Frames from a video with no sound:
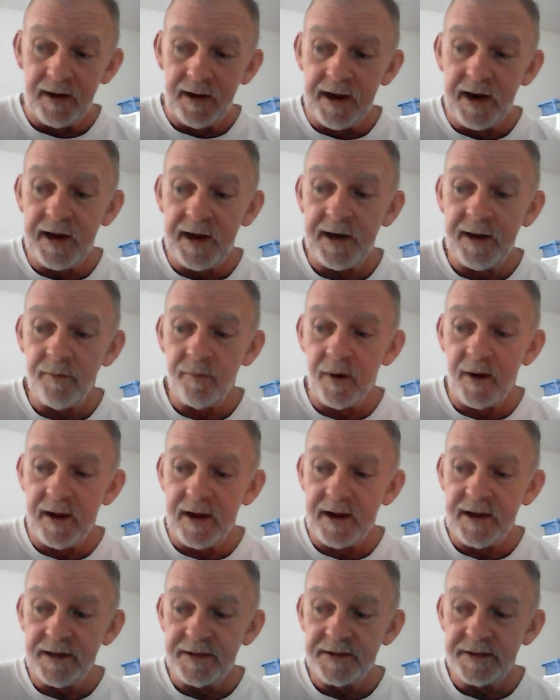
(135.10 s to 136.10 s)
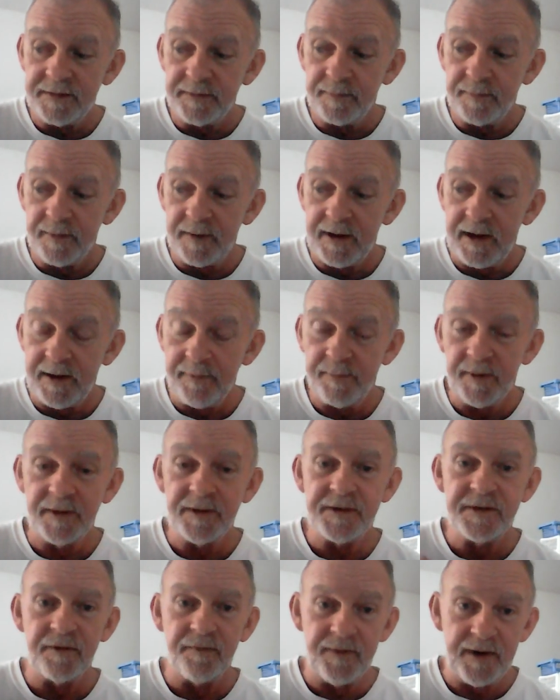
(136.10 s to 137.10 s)
anyways, he
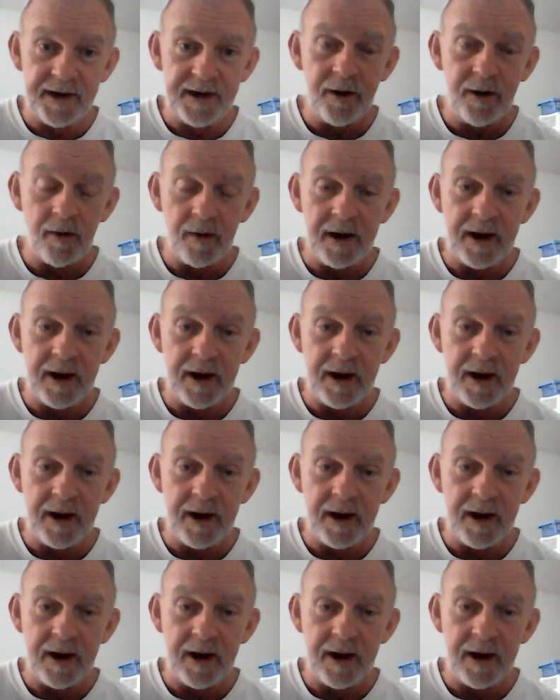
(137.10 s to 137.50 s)
puts a video